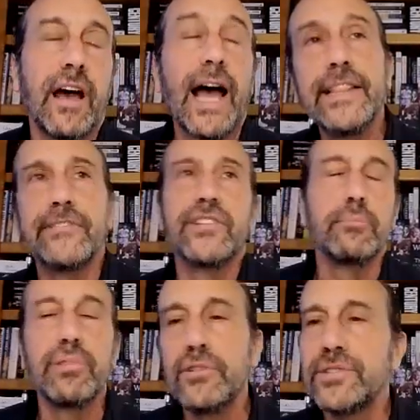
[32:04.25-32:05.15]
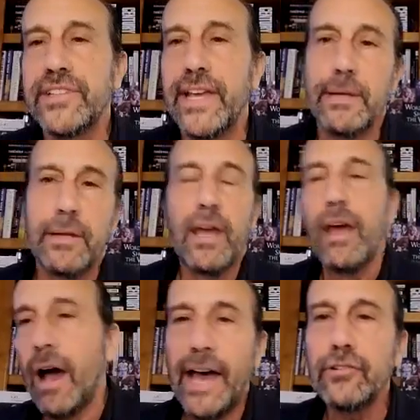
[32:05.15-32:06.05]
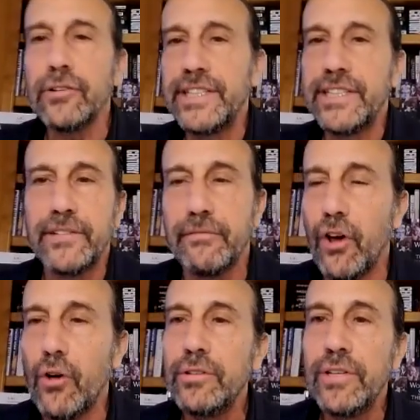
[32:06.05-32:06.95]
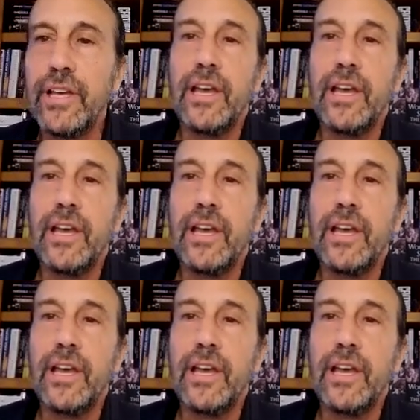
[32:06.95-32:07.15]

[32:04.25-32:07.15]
I live in a blue state. I don't need to vote.